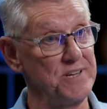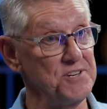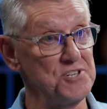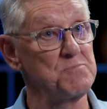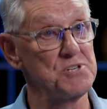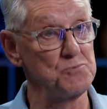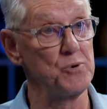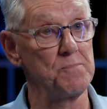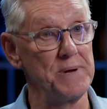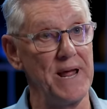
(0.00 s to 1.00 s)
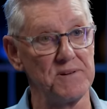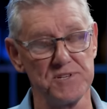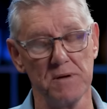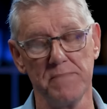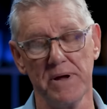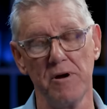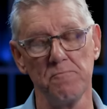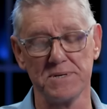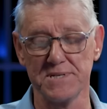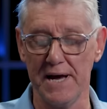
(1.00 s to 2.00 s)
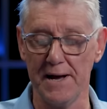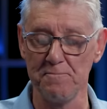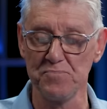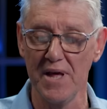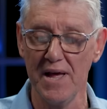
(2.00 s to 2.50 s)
The Egyptians would have pronounced it Merenptah.